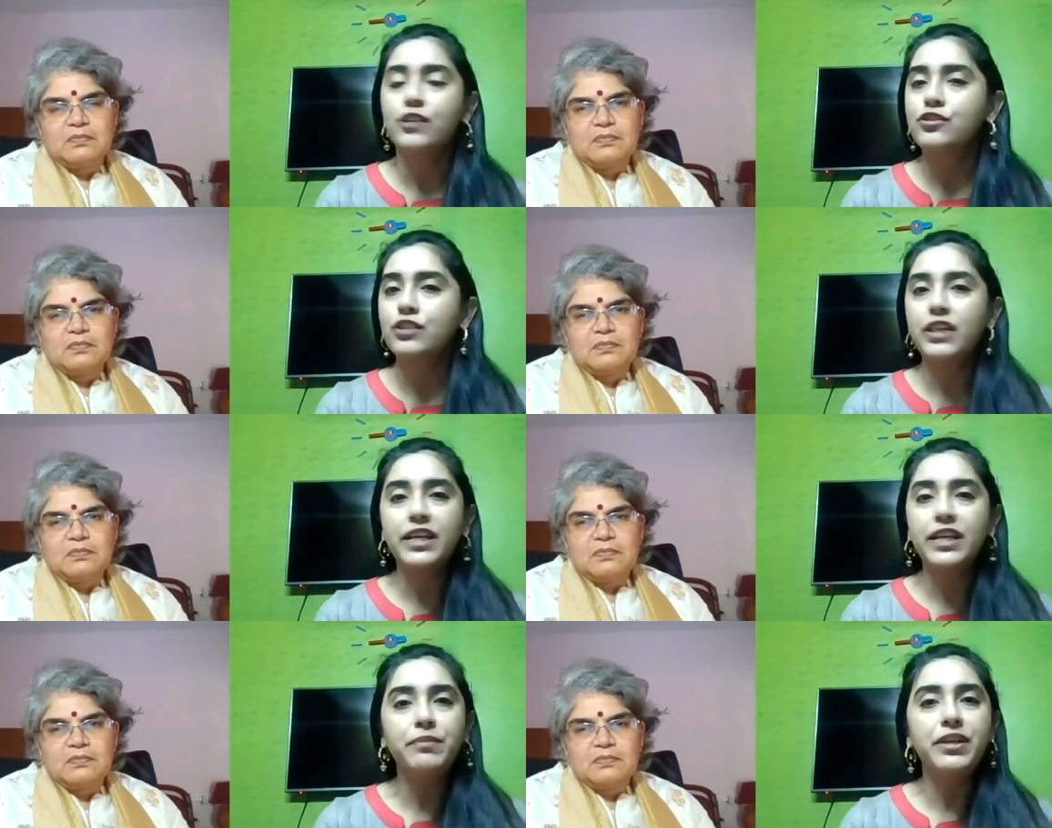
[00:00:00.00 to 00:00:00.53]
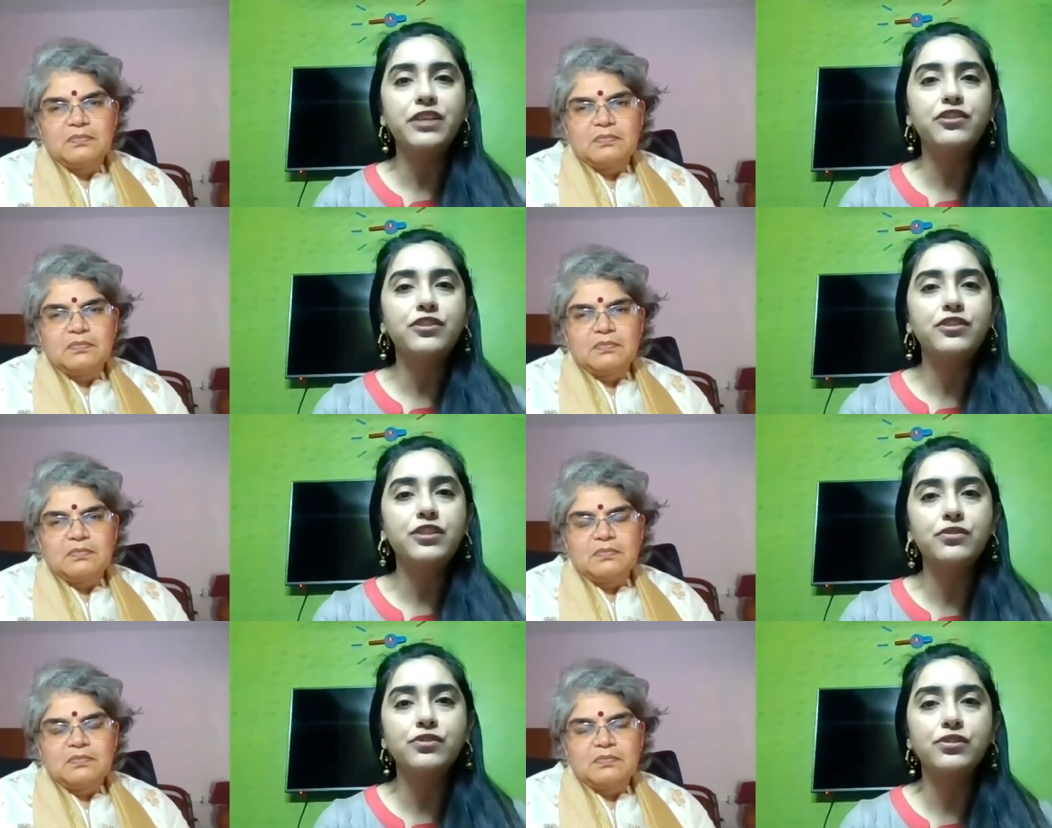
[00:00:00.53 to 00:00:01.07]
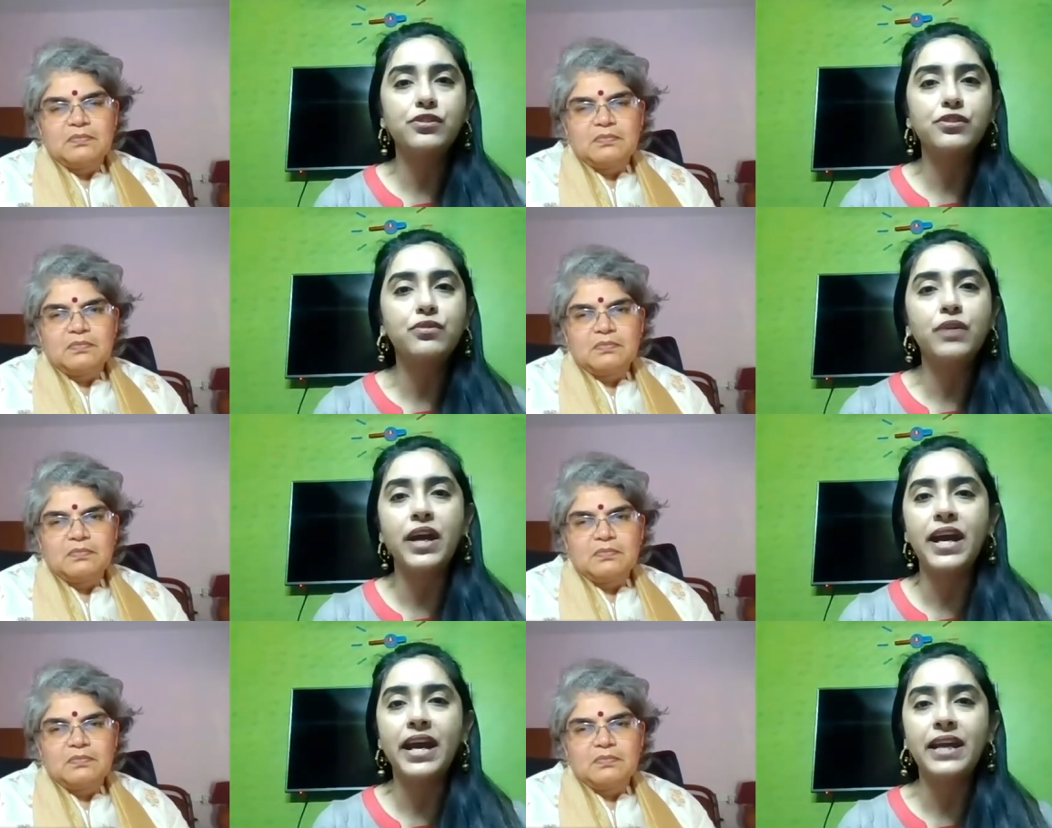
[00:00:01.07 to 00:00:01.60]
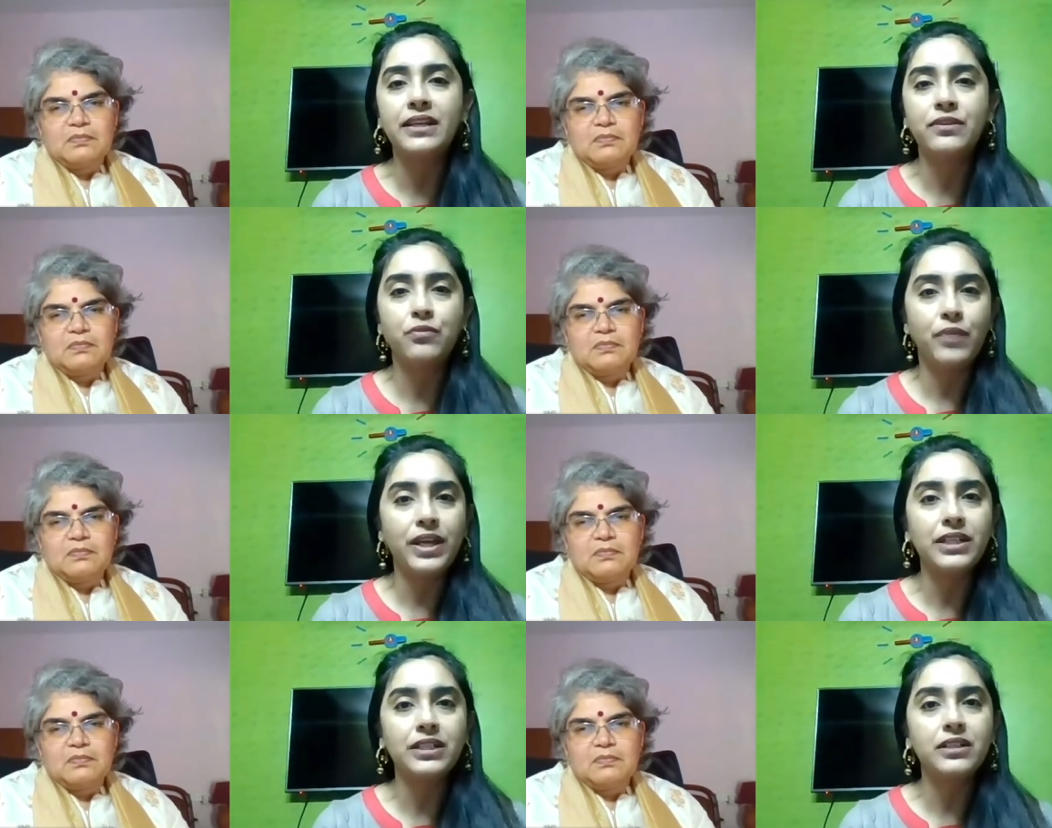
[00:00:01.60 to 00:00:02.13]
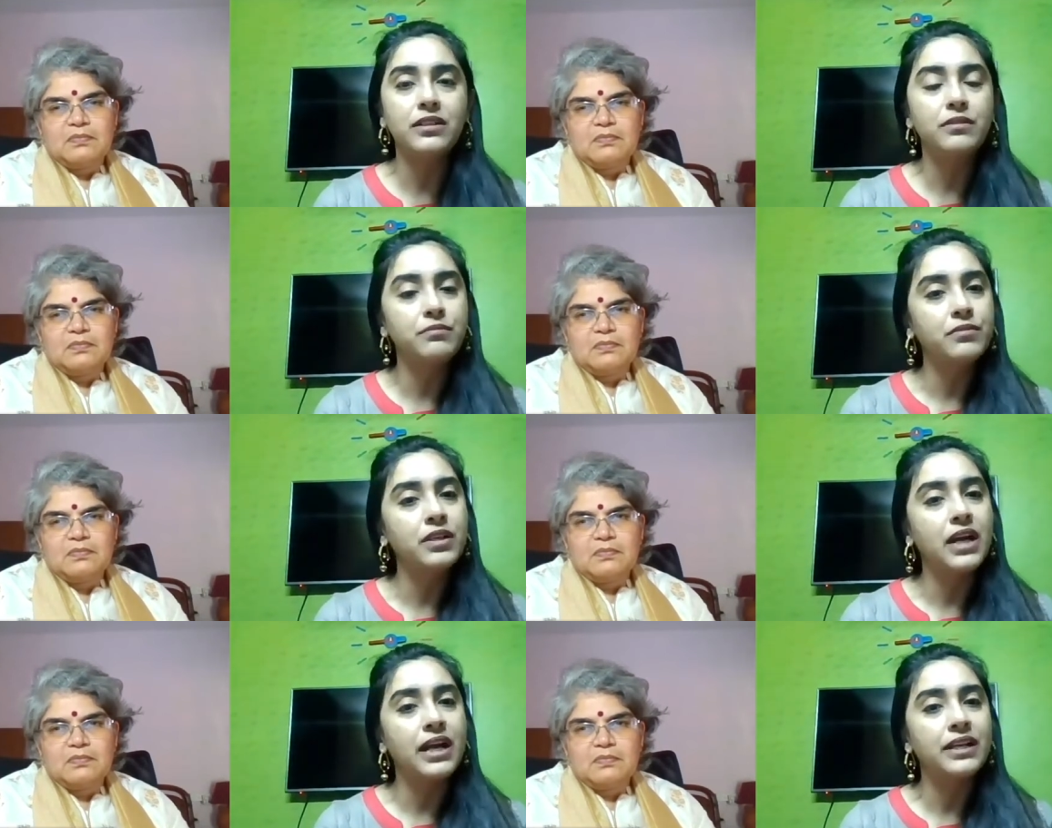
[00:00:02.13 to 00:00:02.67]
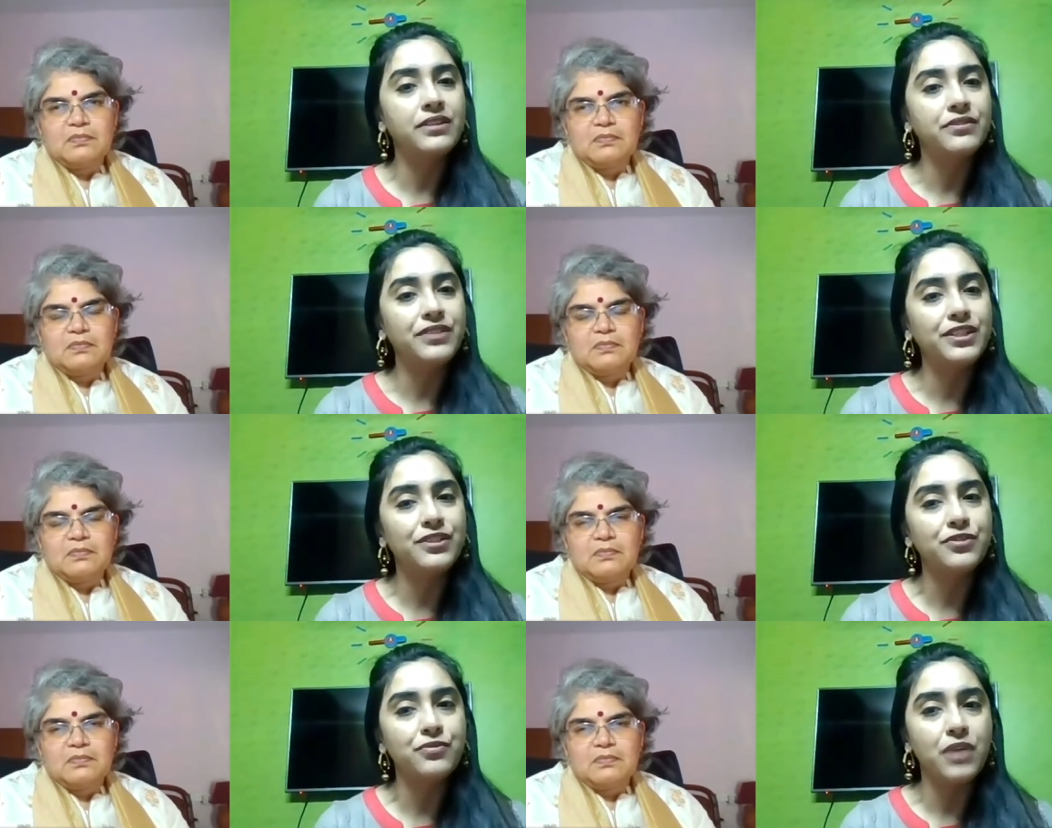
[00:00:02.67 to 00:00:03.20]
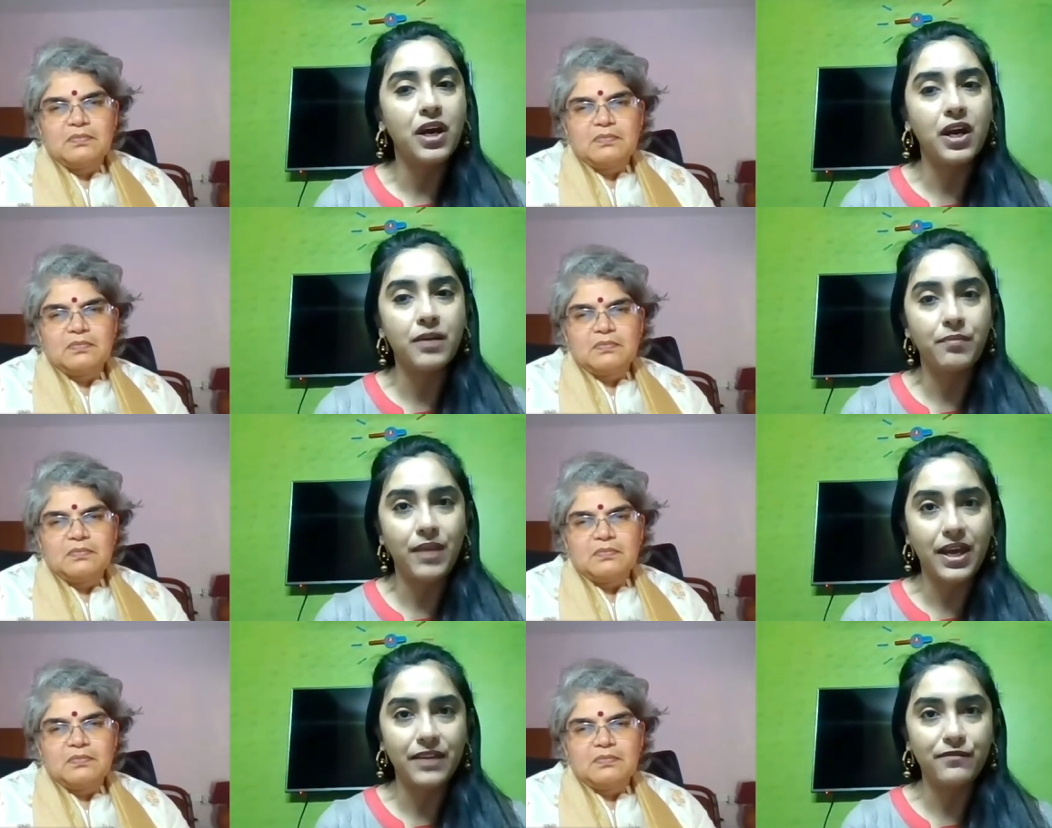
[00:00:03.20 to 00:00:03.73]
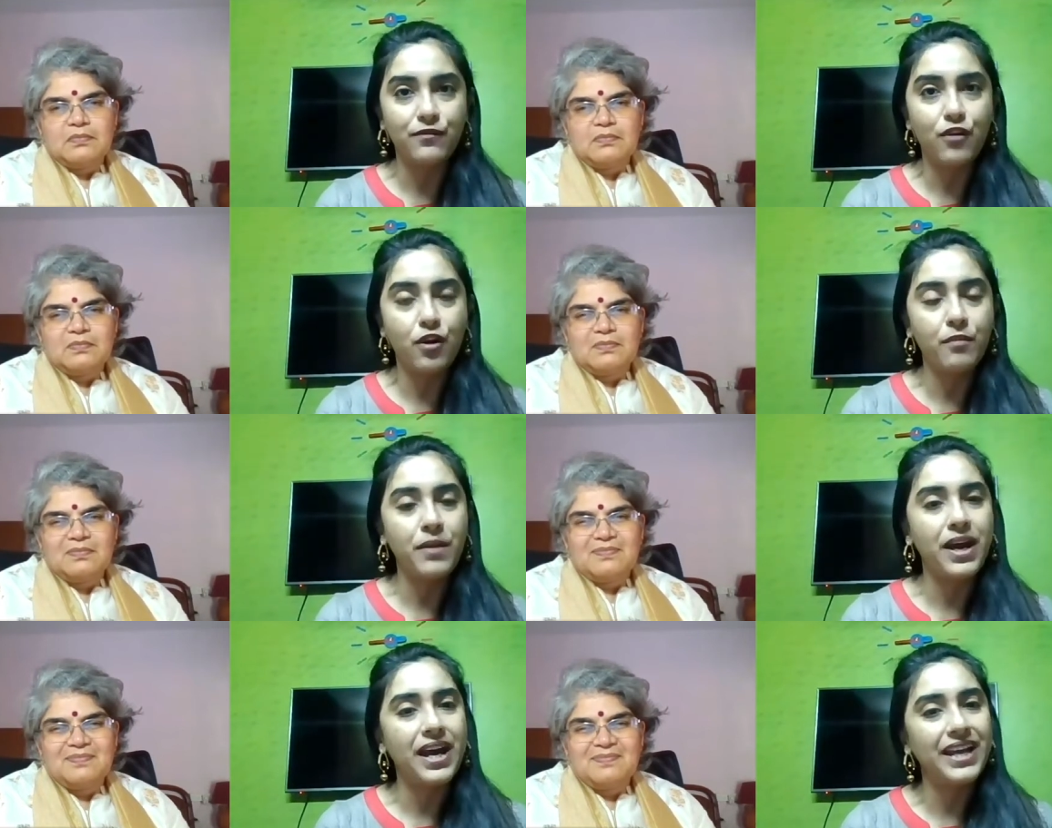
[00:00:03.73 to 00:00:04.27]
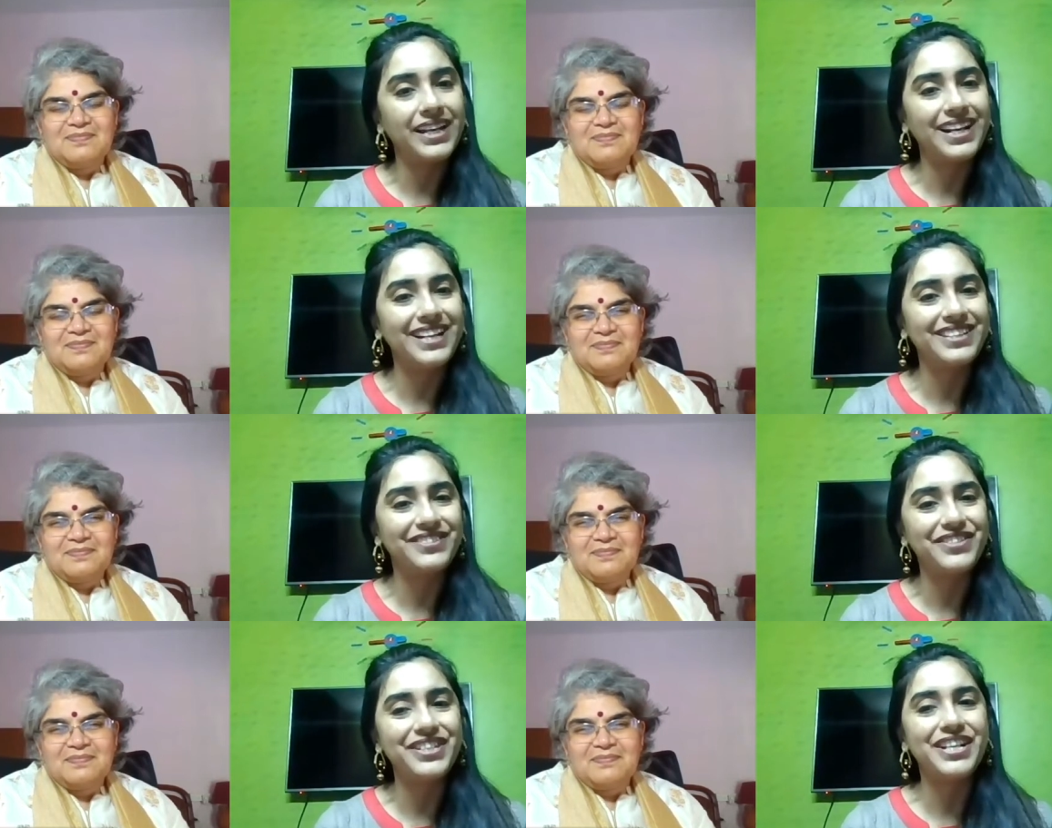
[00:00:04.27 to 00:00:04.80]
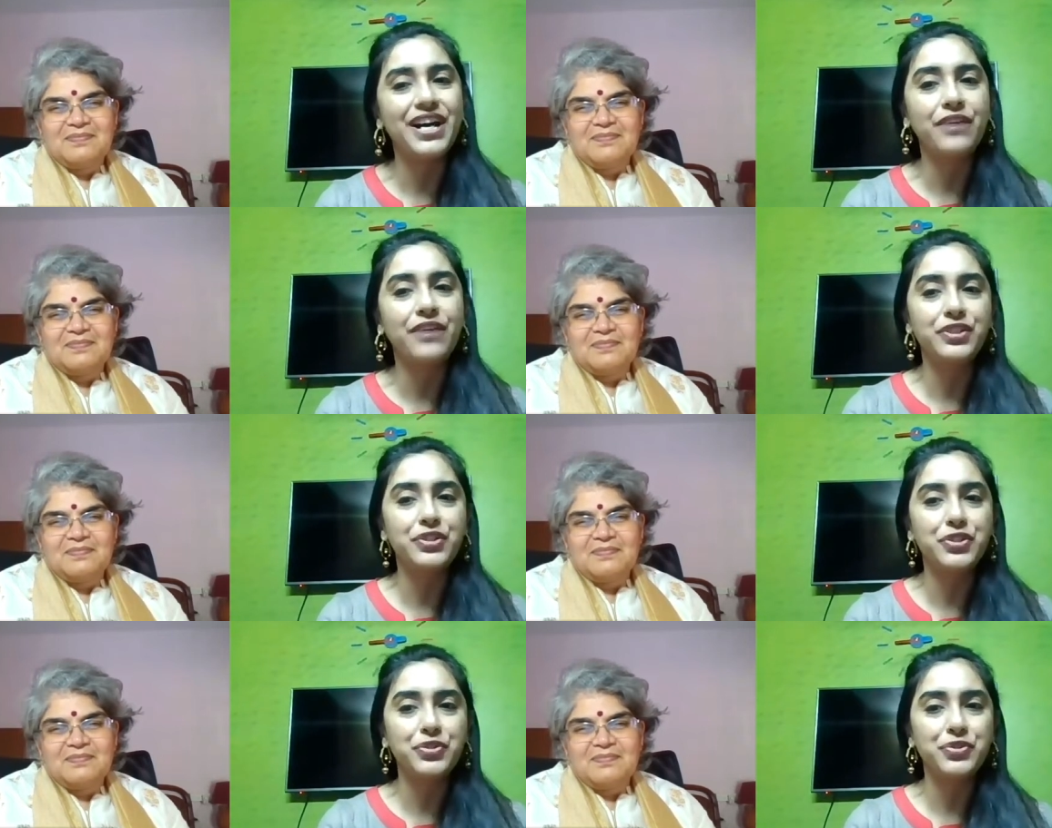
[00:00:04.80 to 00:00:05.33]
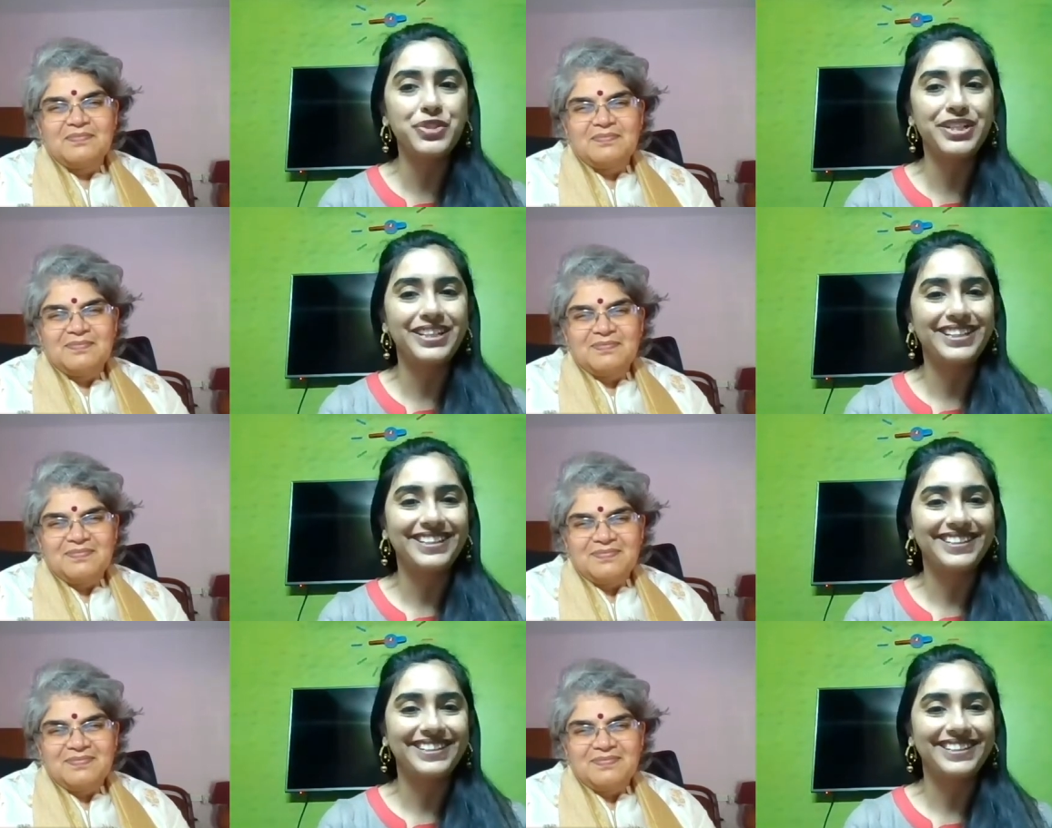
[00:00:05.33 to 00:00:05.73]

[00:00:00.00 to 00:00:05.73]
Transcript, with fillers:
Speaker 1: So let me introduce you and welcome Gayathri to our platform. Hi Gayathri, how are you doing?